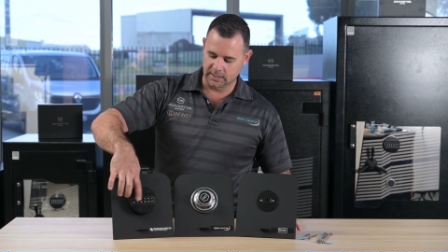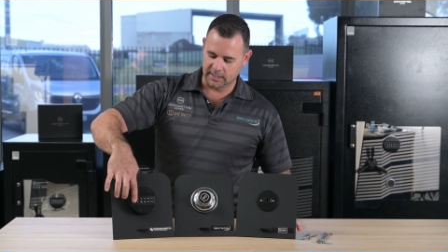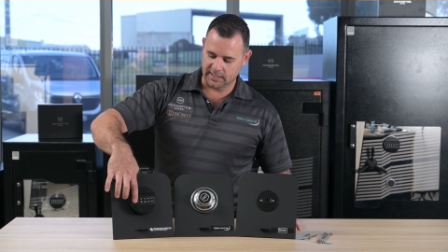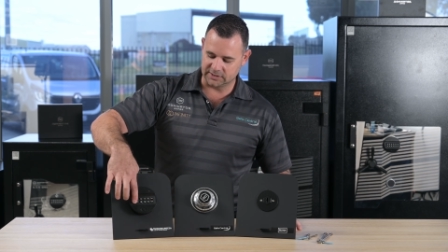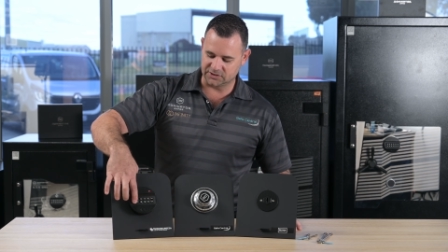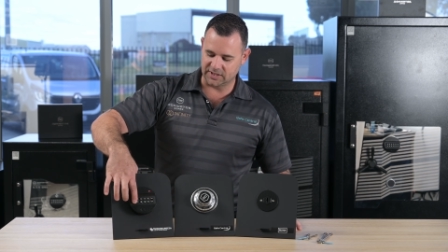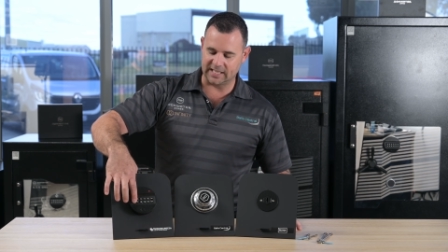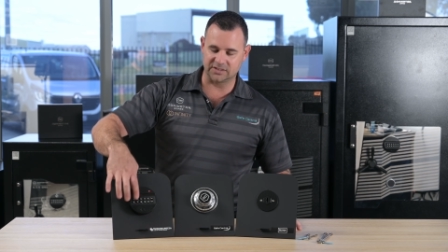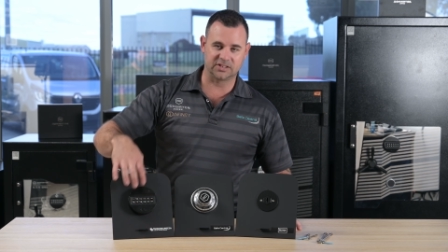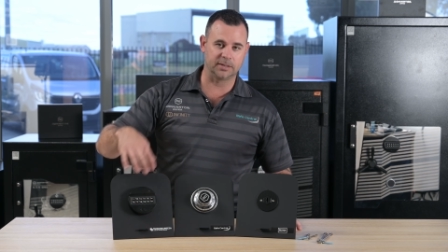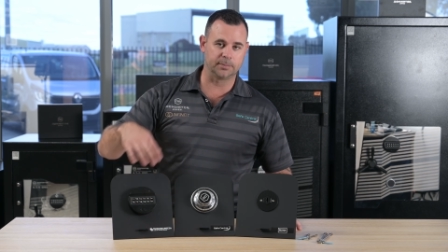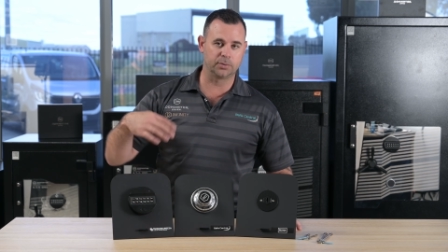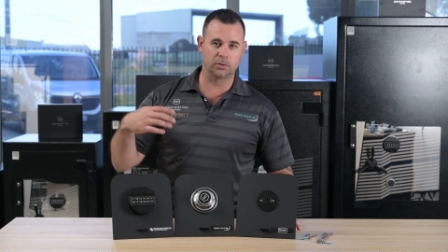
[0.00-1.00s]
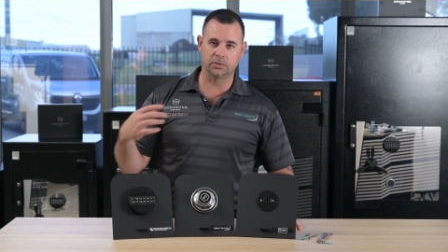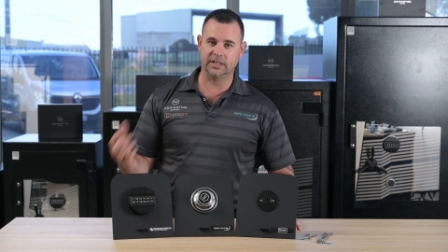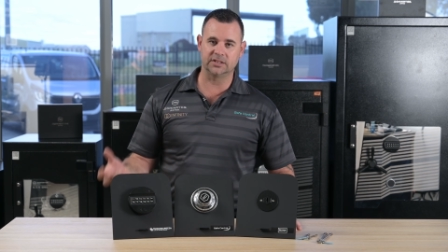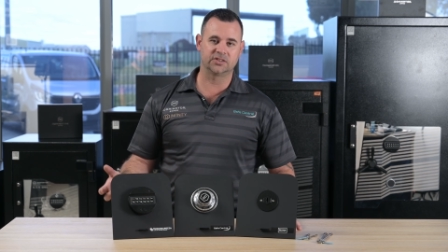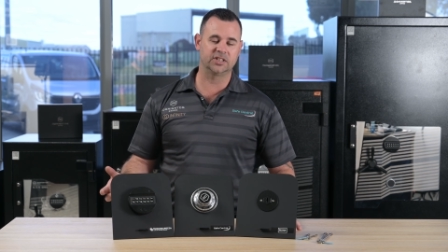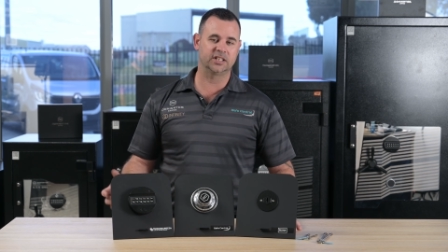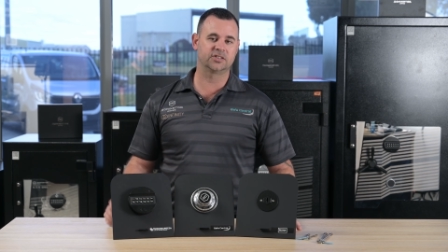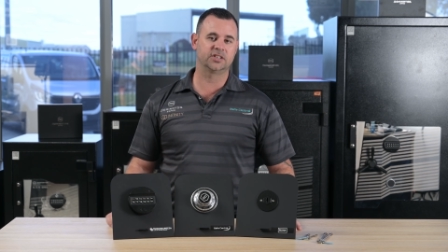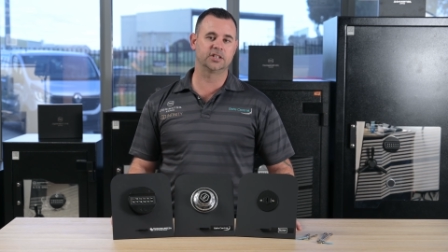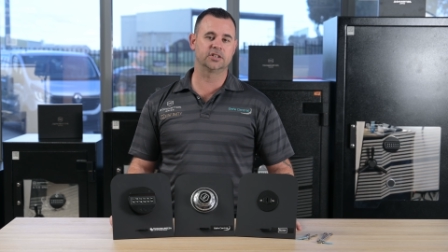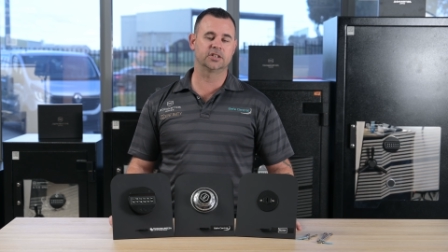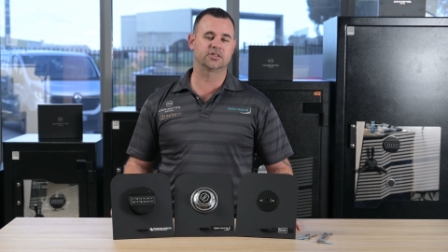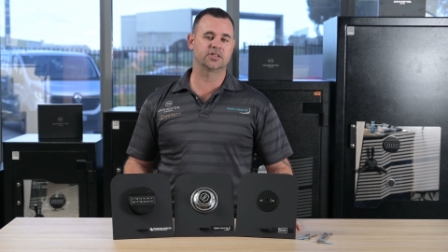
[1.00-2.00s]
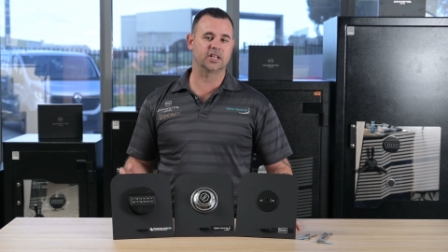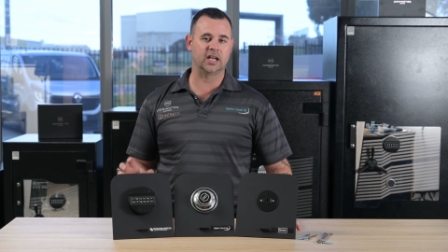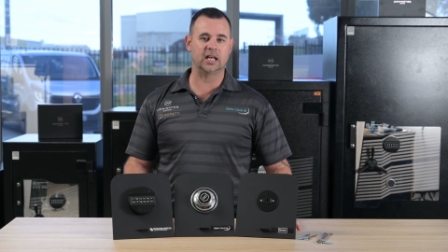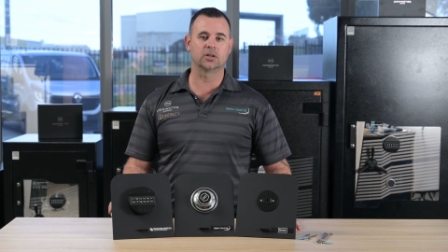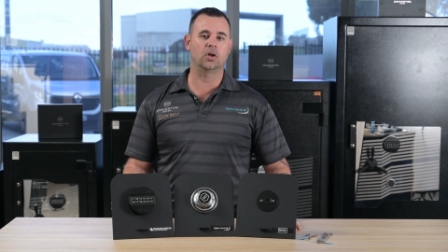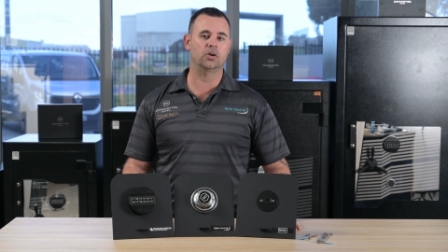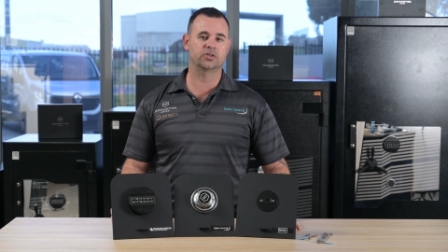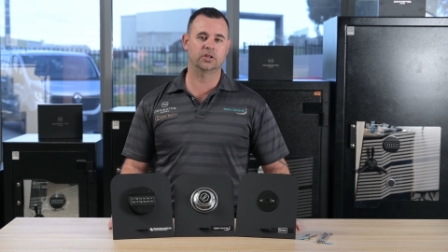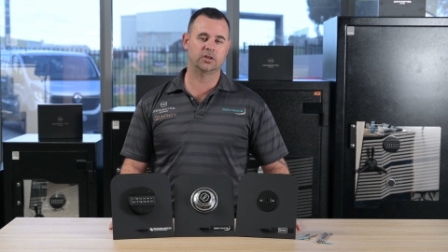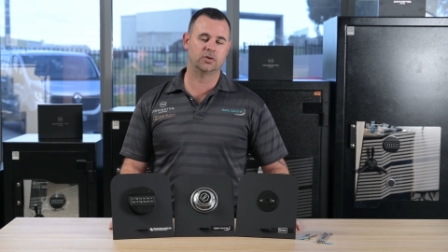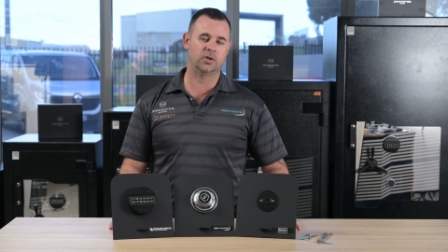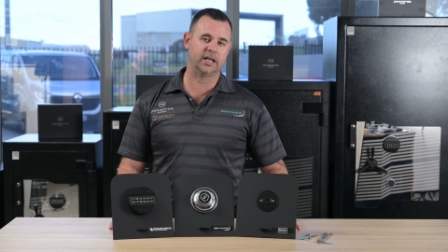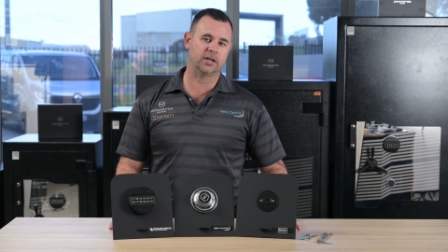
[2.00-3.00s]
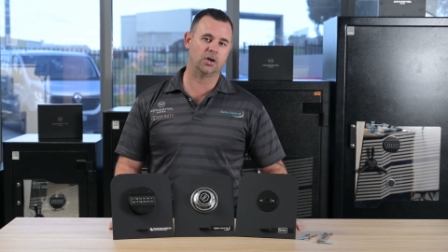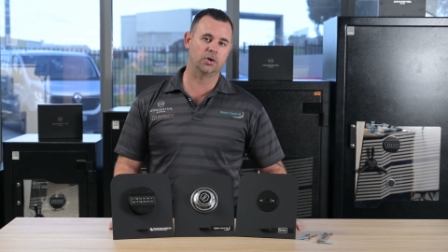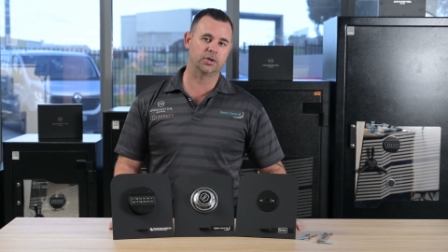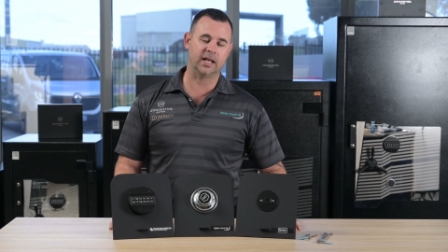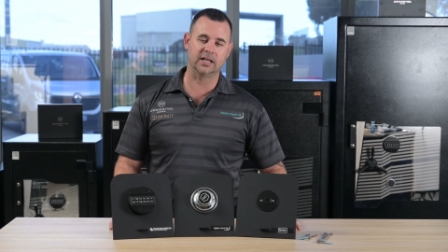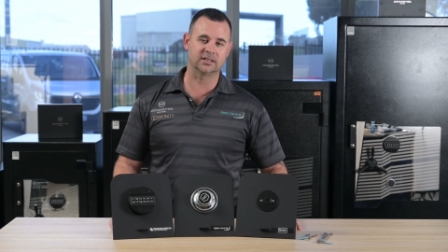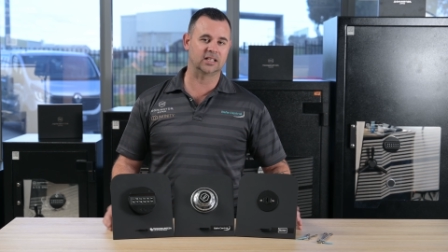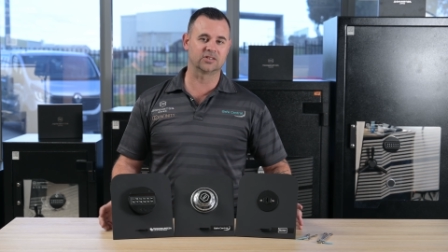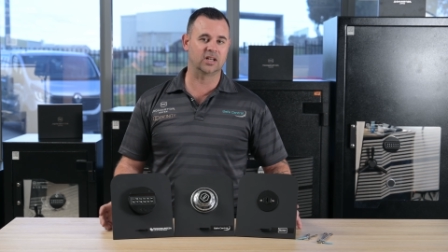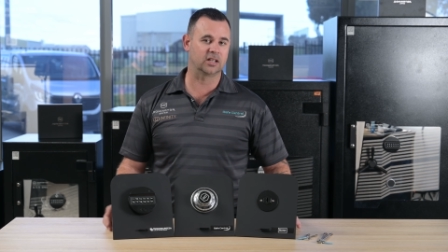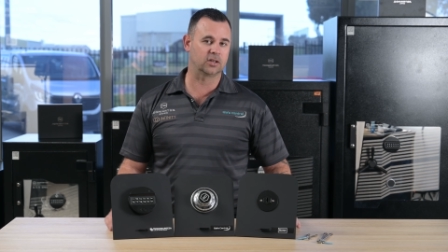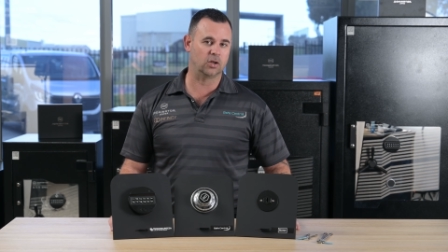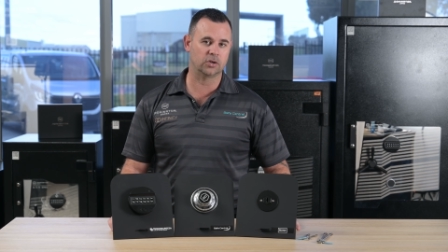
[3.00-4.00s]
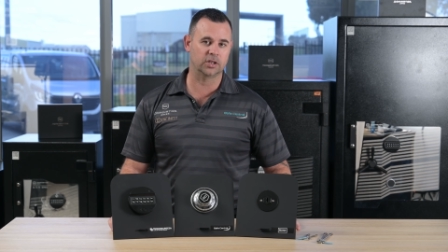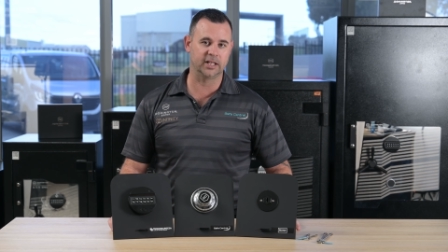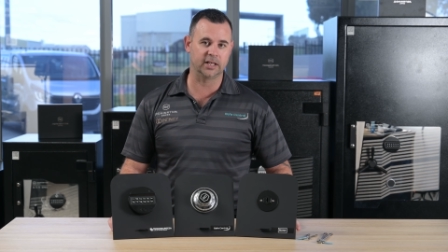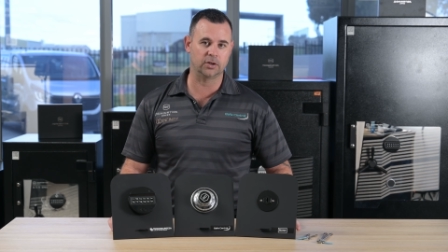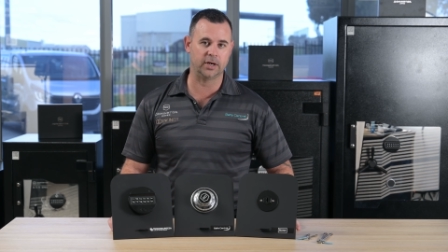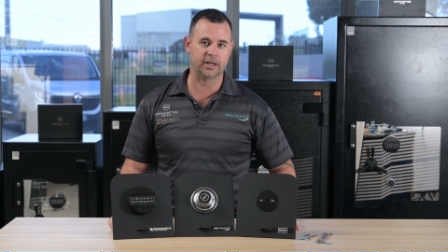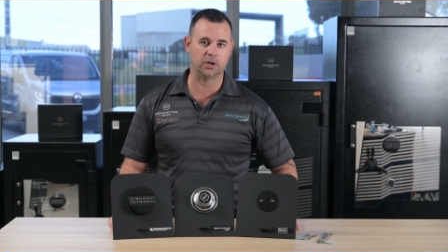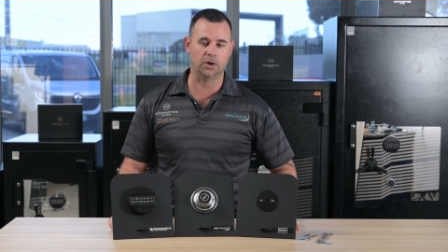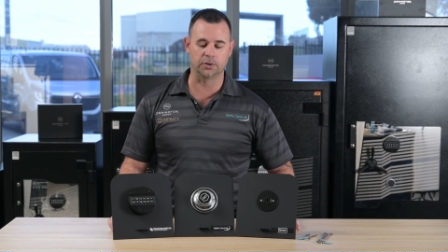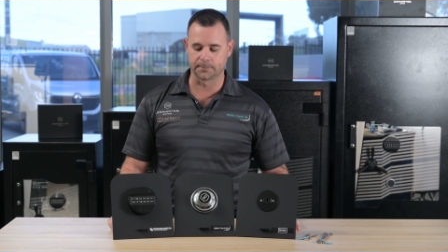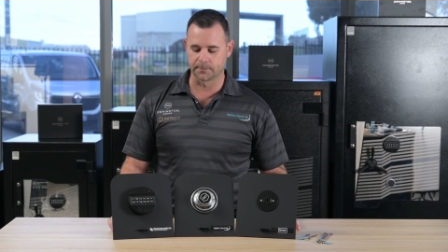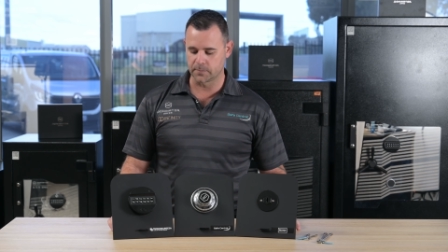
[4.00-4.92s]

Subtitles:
It's that simple. It's 6 digits. It unlocks on the correct code, and it doesn't unlock on the incorrect code.